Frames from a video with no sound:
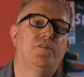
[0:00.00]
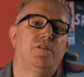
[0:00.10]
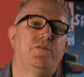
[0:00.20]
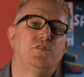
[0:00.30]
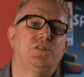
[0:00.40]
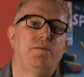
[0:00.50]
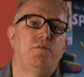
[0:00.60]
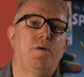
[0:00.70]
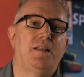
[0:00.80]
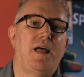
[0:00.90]
for the first time
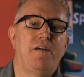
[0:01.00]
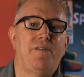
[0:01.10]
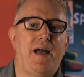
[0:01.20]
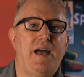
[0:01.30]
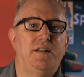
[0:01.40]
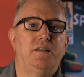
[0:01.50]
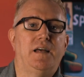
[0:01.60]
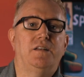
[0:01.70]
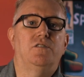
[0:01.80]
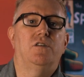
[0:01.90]
in my life, I had
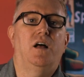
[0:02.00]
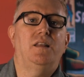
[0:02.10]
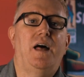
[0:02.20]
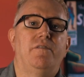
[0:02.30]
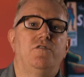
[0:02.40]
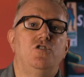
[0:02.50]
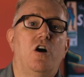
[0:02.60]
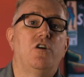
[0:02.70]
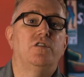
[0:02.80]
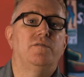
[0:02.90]
like a lot of
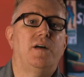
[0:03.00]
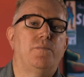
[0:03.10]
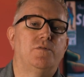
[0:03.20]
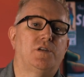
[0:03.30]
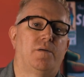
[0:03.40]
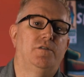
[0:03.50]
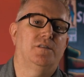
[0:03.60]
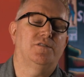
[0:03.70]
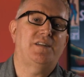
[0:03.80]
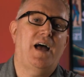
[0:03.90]
younger developers coming
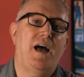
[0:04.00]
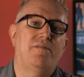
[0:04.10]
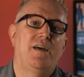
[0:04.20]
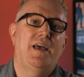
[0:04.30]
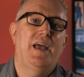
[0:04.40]
on the staff,